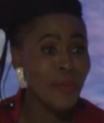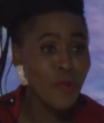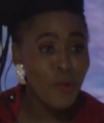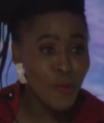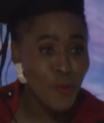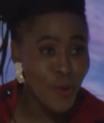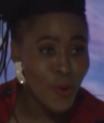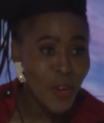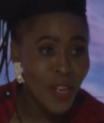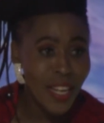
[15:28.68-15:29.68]
coming mo
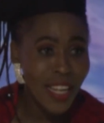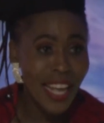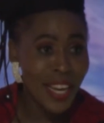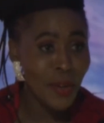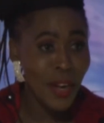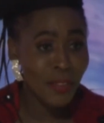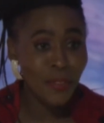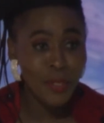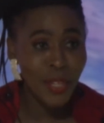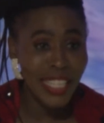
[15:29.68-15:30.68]
and you
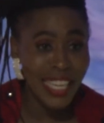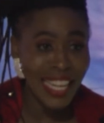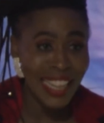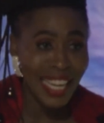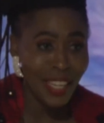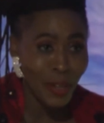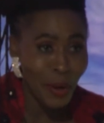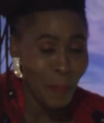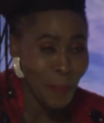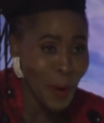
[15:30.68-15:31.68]
have to go and get that
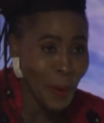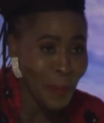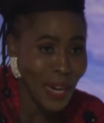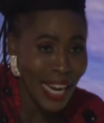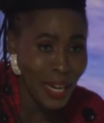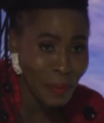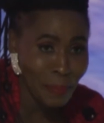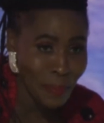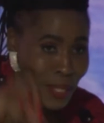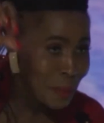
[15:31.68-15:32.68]
crop cobra and
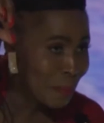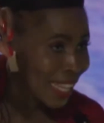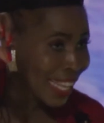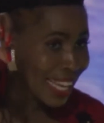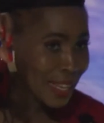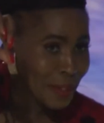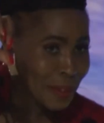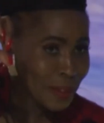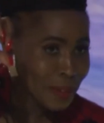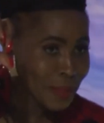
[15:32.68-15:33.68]
pull it by the
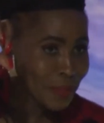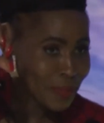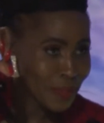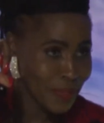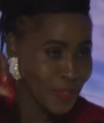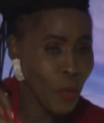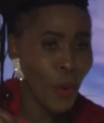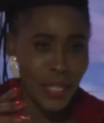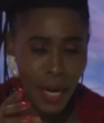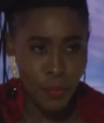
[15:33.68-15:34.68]

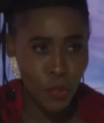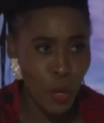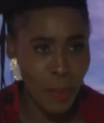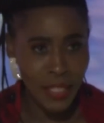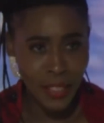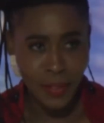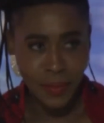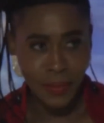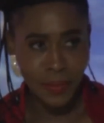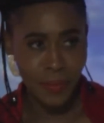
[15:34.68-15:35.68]
what comes to your mind
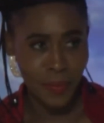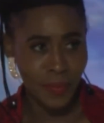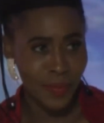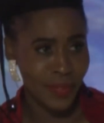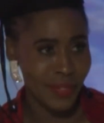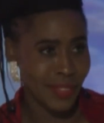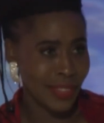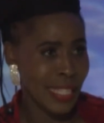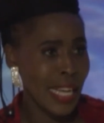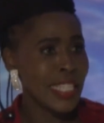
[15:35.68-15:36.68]

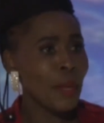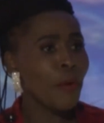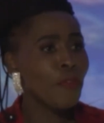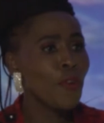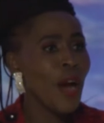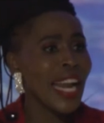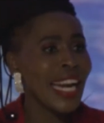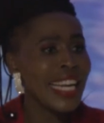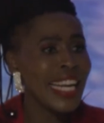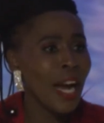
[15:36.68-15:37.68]
some of you
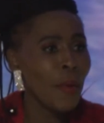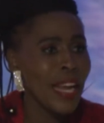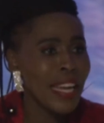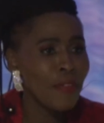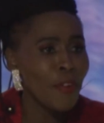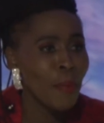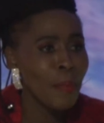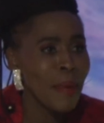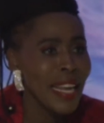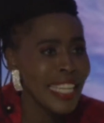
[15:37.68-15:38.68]
are running away
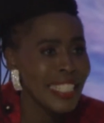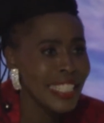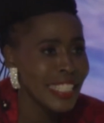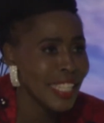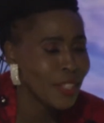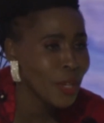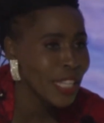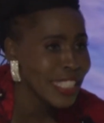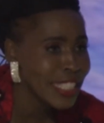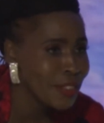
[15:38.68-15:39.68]
from marriages that
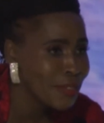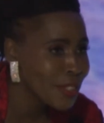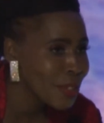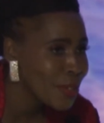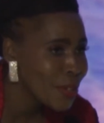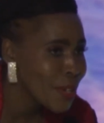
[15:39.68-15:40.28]
god has given you